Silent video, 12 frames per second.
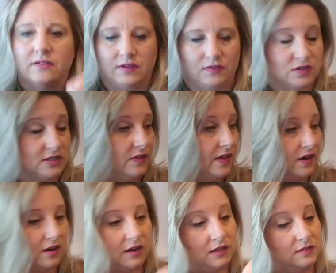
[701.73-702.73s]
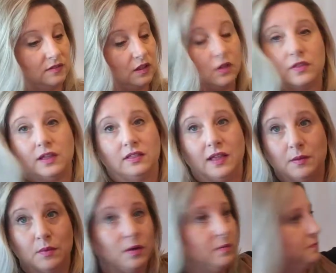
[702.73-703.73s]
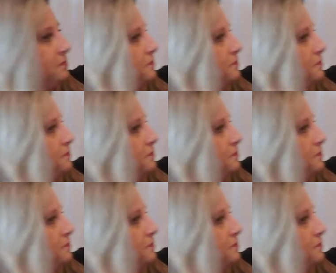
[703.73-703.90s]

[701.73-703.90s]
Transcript: I've never seen that on a clothing label.